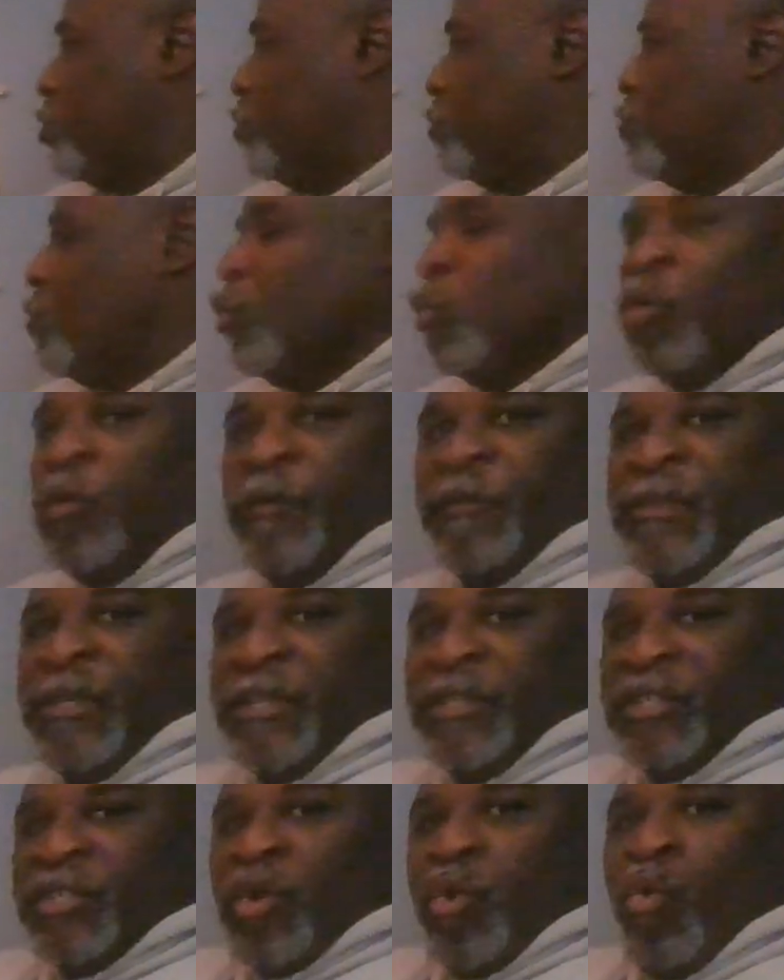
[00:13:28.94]
moved
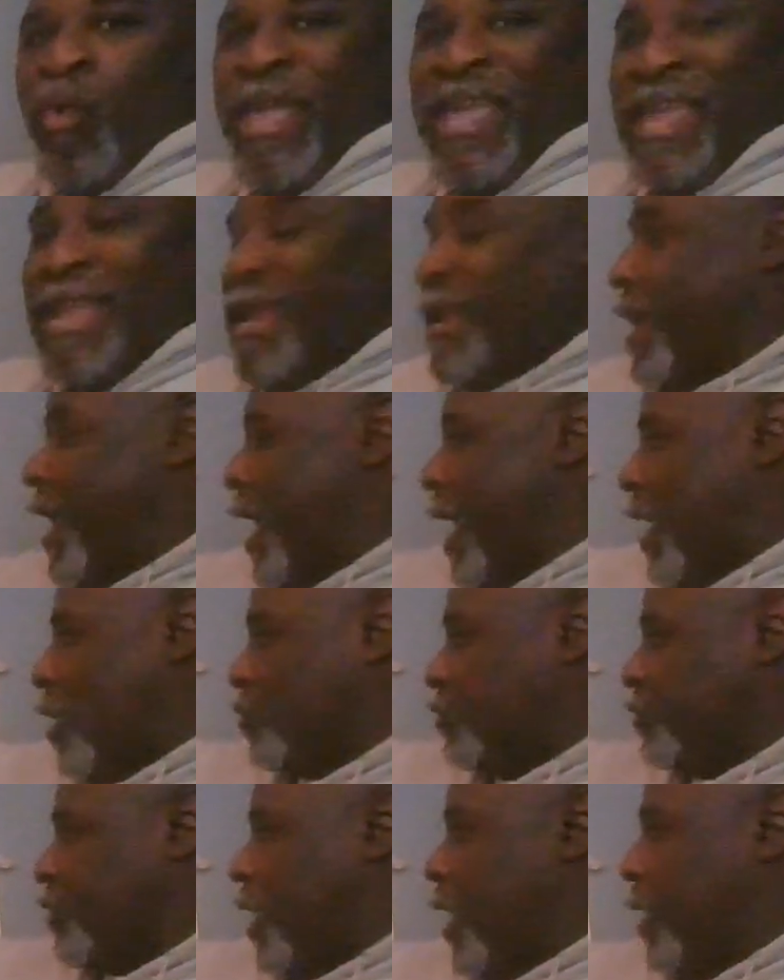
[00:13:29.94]
his queen out,
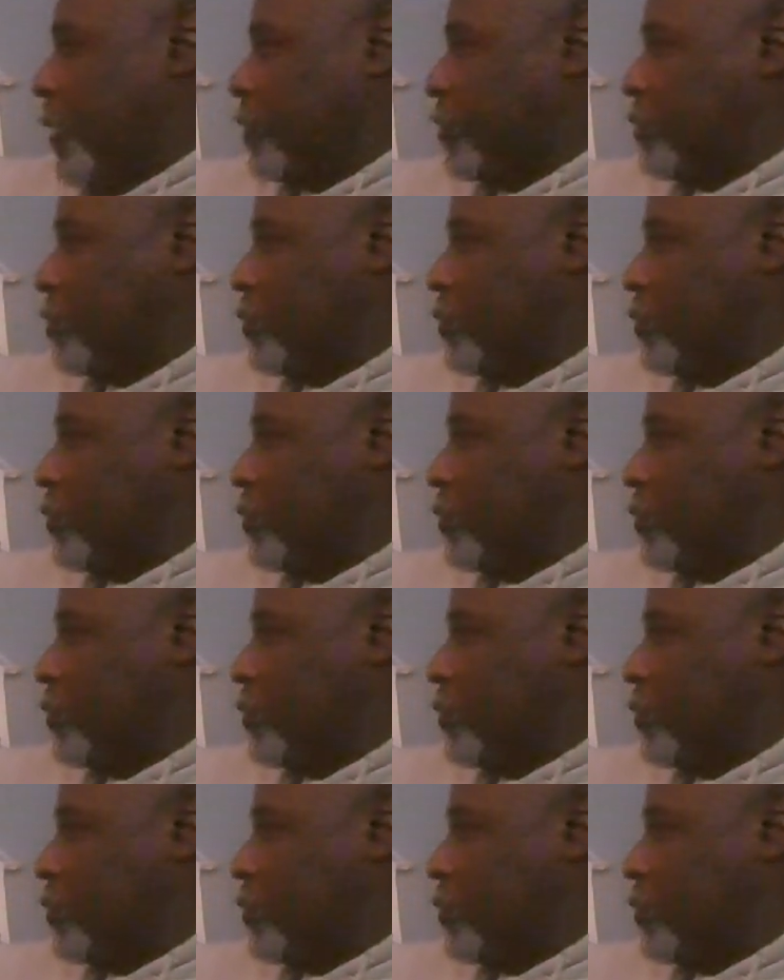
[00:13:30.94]
right?